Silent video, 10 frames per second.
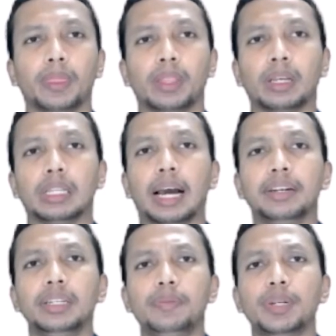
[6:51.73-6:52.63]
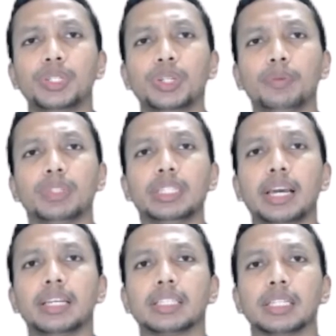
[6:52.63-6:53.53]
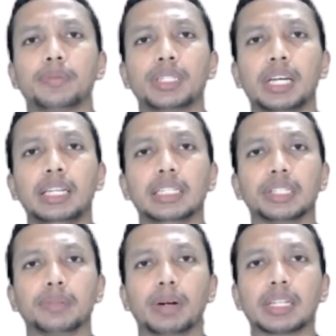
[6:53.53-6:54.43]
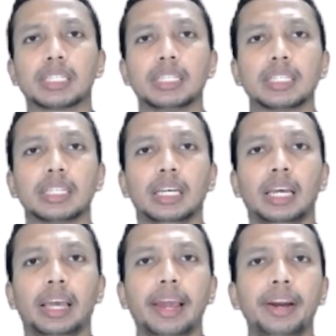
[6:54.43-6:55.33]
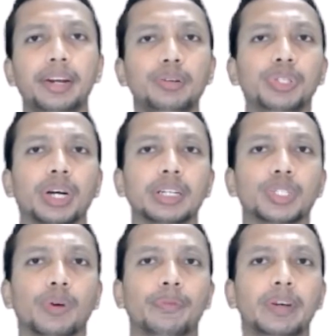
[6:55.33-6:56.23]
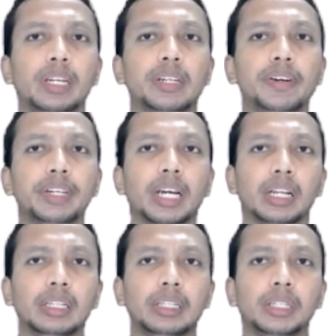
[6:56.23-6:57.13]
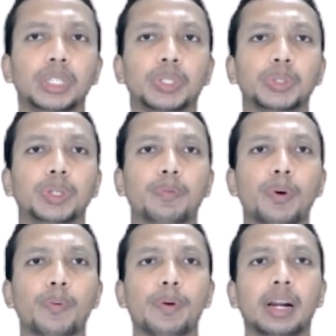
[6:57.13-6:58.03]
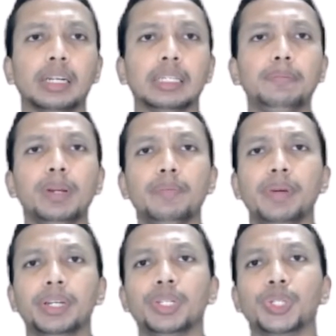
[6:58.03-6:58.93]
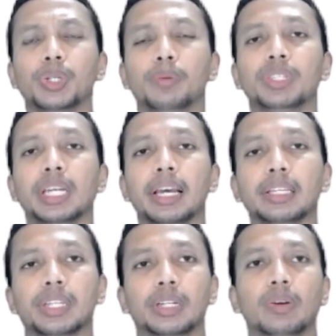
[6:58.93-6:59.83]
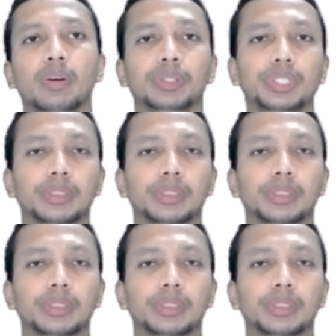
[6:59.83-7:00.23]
The identification of GIS specialist versus end user is often critical to the proper implementation of GIS technology.